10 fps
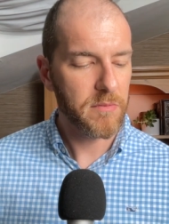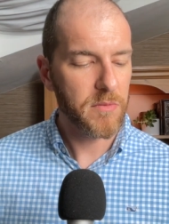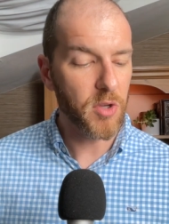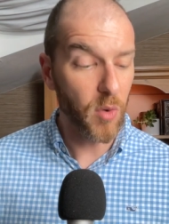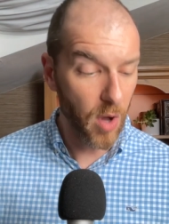
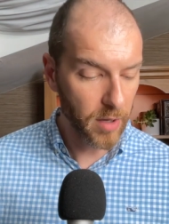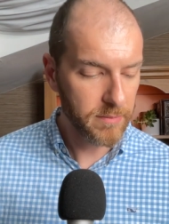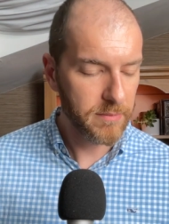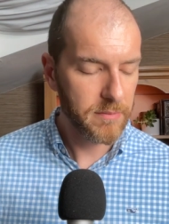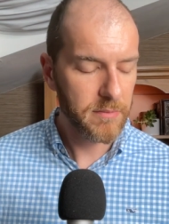"Go on.
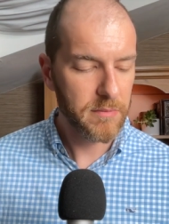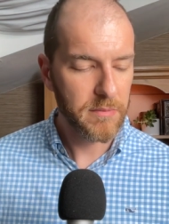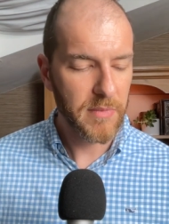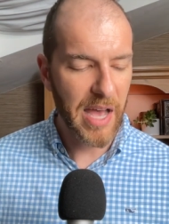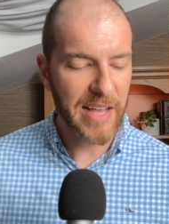
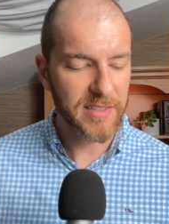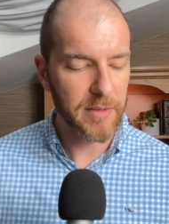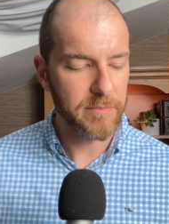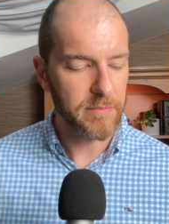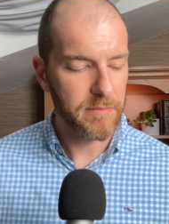Ask him."